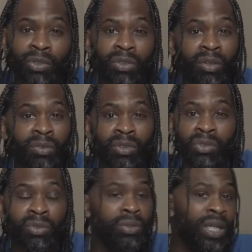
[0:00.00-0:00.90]
You
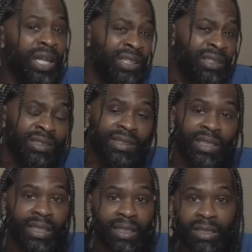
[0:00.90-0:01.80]
do not
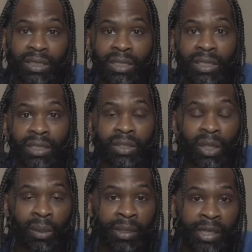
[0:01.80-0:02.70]
understand. You
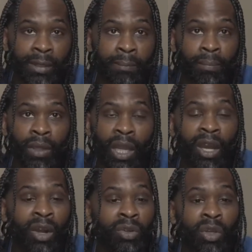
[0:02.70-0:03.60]
know what I mean? I
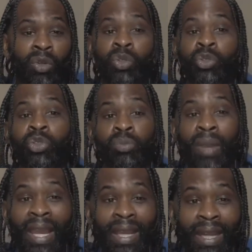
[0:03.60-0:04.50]
don't know who you
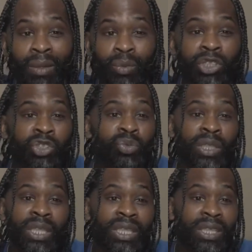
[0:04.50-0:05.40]
mad at, what you
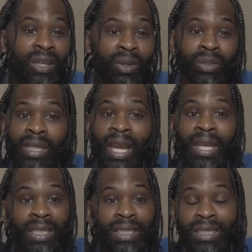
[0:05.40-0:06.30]
geeking on or
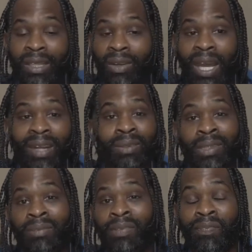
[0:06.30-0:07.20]
not geeking on. I don't
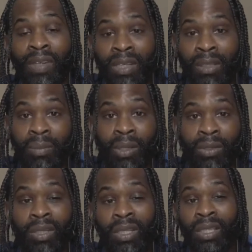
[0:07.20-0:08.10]
give a fuck,
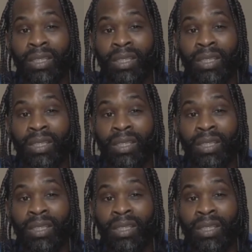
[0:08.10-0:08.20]
bro.